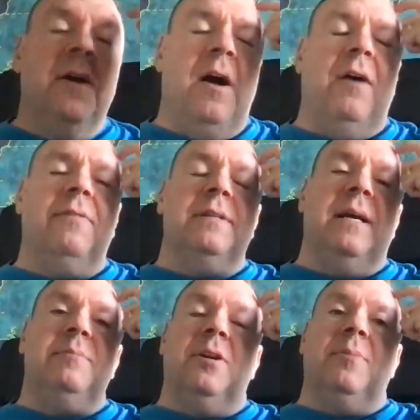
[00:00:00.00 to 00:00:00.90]

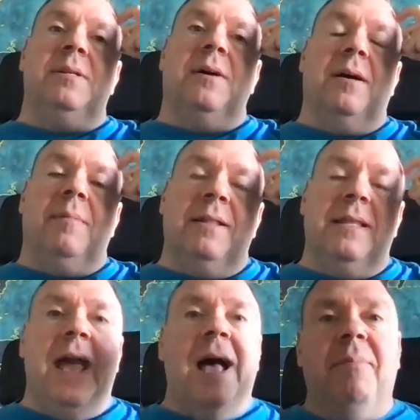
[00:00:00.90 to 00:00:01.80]
Oftentimes you hear me talk about
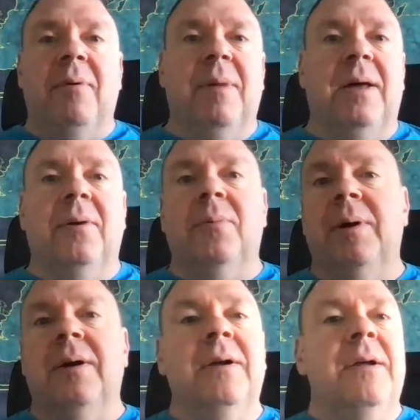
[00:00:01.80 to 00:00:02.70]
the Apple model
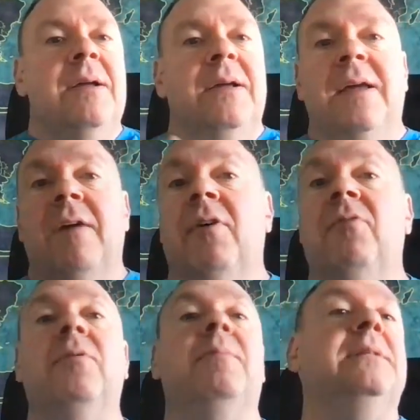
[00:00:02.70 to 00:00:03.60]
where you have a
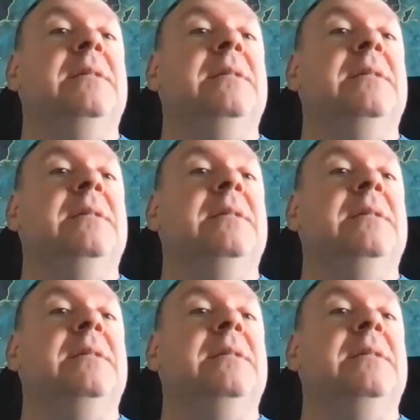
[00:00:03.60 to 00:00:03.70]
group of